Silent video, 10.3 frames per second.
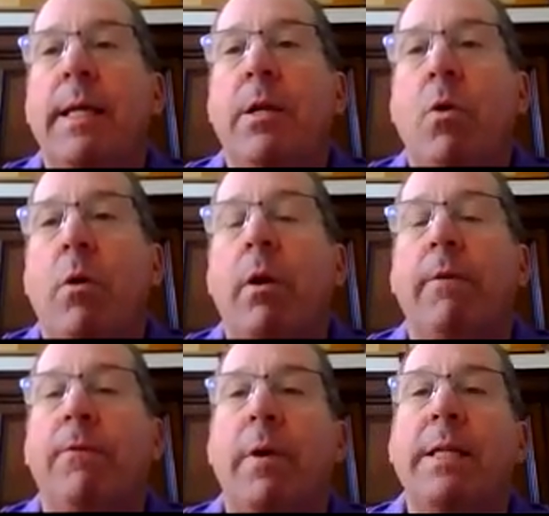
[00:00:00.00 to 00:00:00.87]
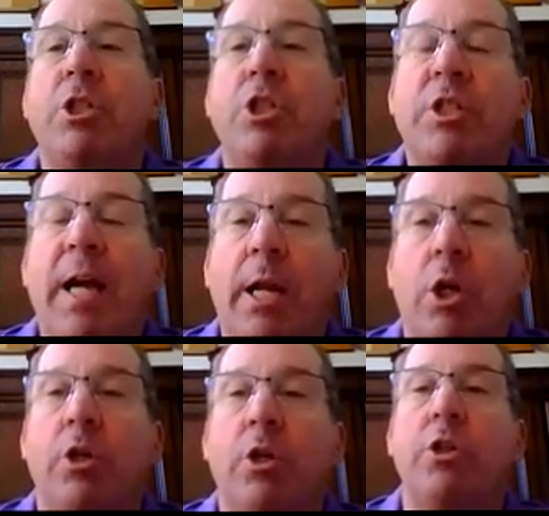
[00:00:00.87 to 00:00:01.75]
in order for a
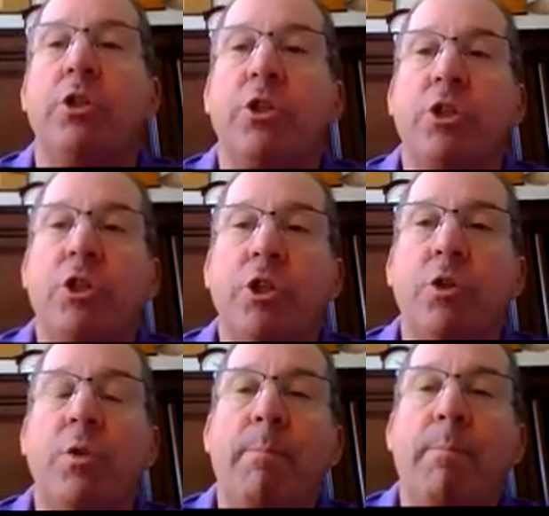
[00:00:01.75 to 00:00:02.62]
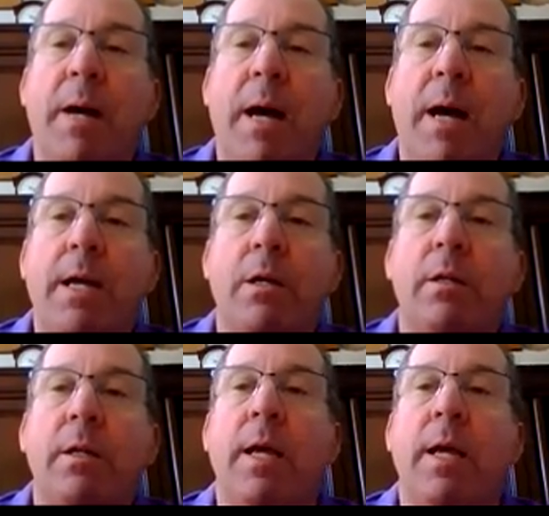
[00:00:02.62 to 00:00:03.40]
seller to sue the buyer,